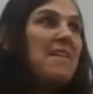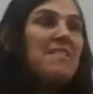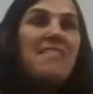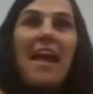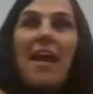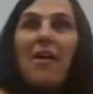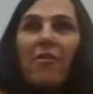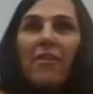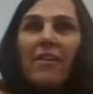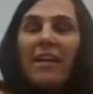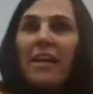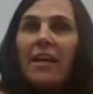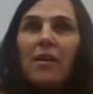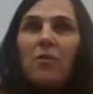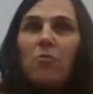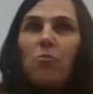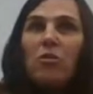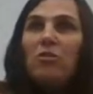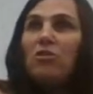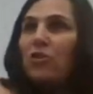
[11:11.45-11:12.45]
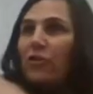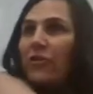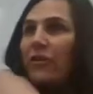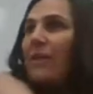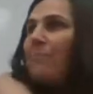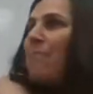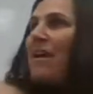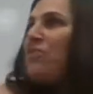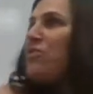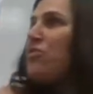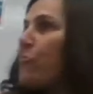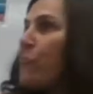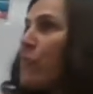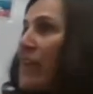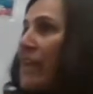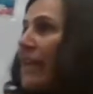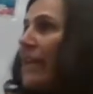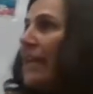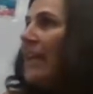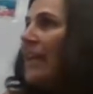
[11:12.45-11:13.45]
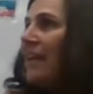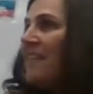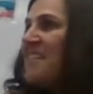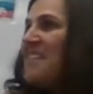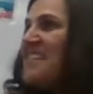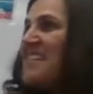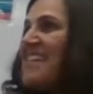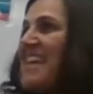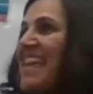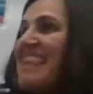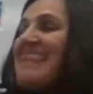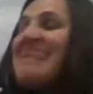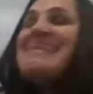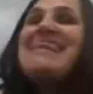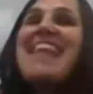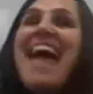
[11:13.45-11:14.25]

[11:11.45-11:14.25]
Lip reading: And maybe their kid will learn it by 3.